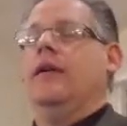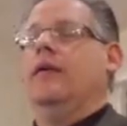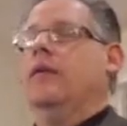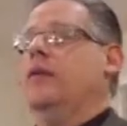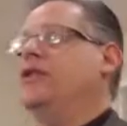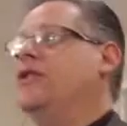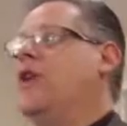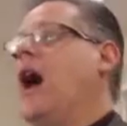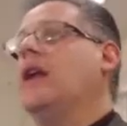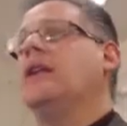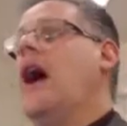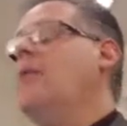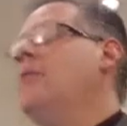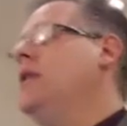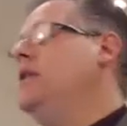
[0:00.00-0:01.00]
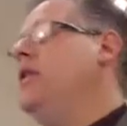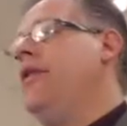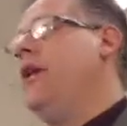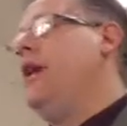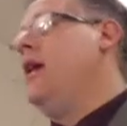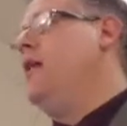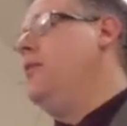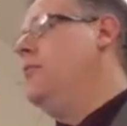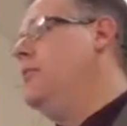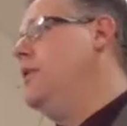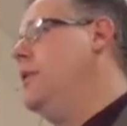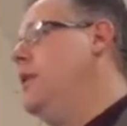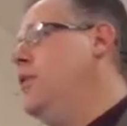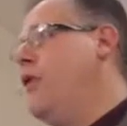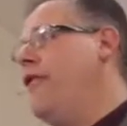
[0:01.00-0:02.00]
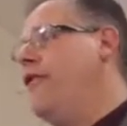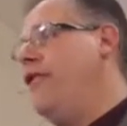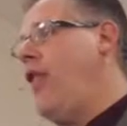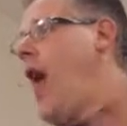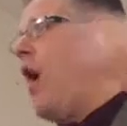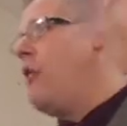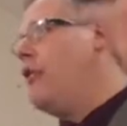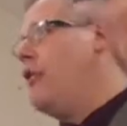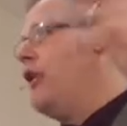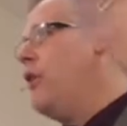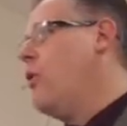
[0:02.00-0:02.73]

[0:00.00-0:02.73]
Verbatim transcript: was not coming to them with flowery